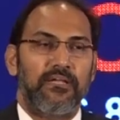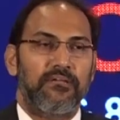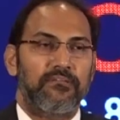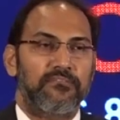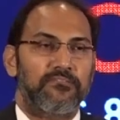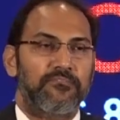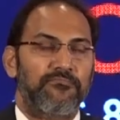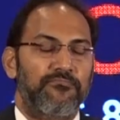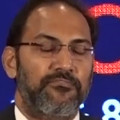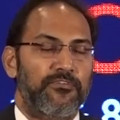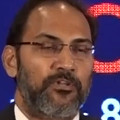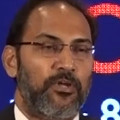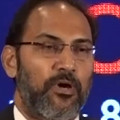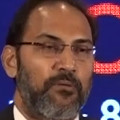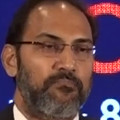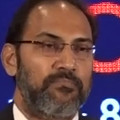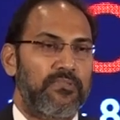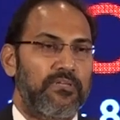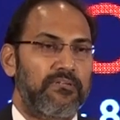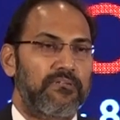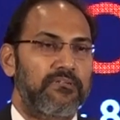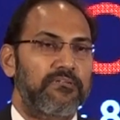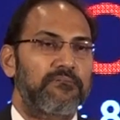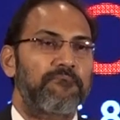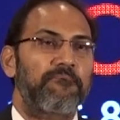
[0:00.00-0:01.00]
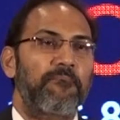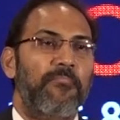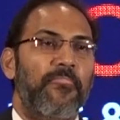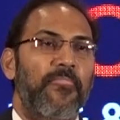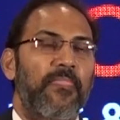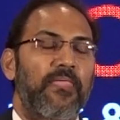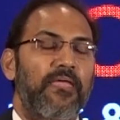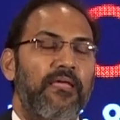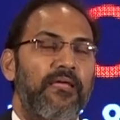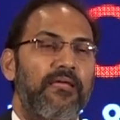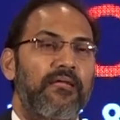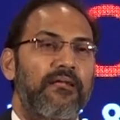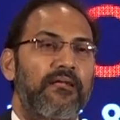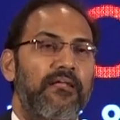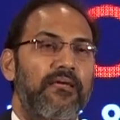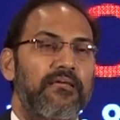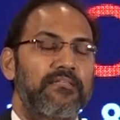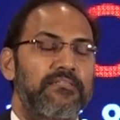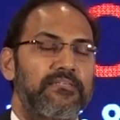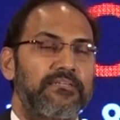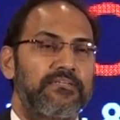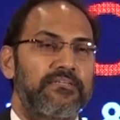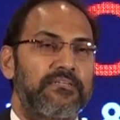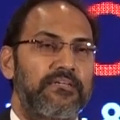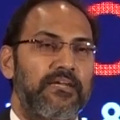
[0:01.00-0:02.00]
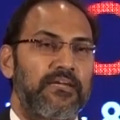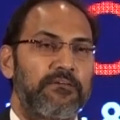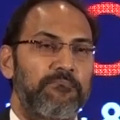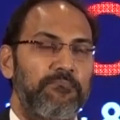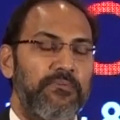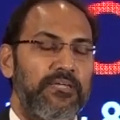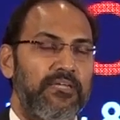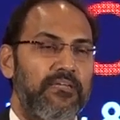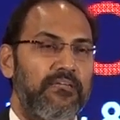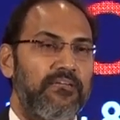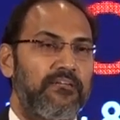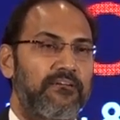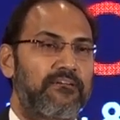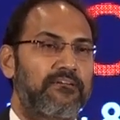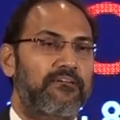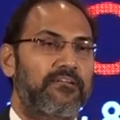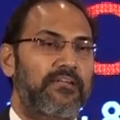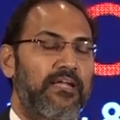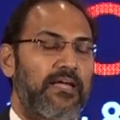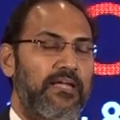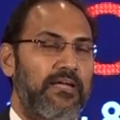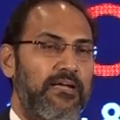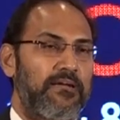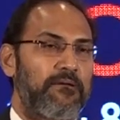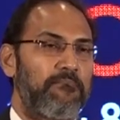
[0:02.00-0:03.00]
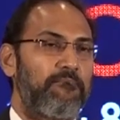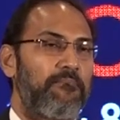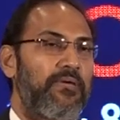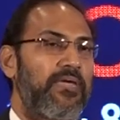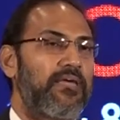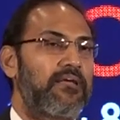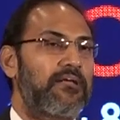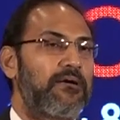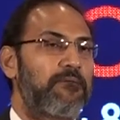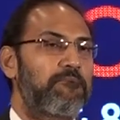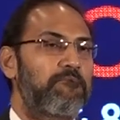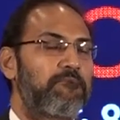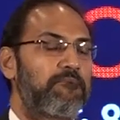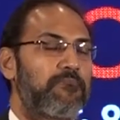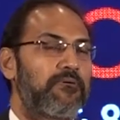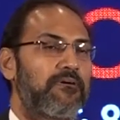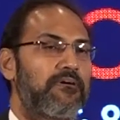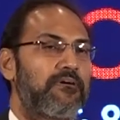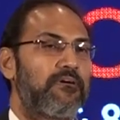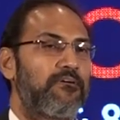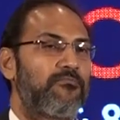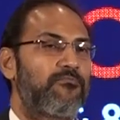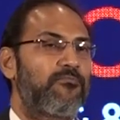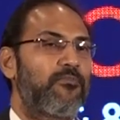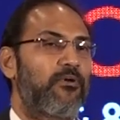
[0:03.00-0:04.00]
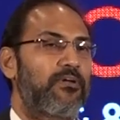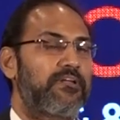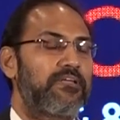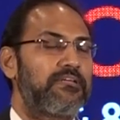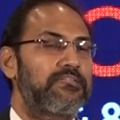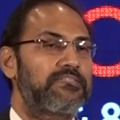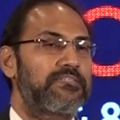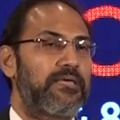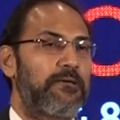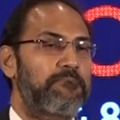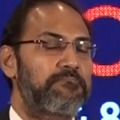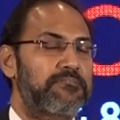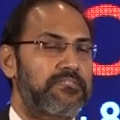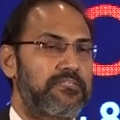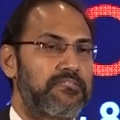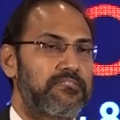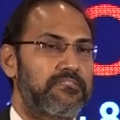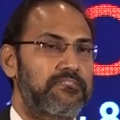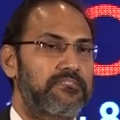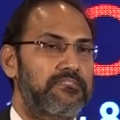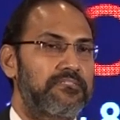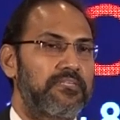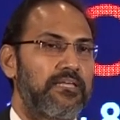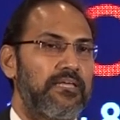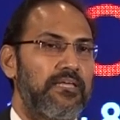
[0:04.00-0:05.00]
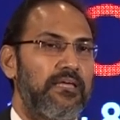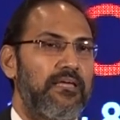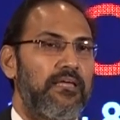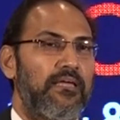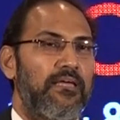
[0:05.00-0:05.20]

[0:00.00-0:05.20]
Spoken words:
It was phenomenal. And I said, let me try and make up for his absence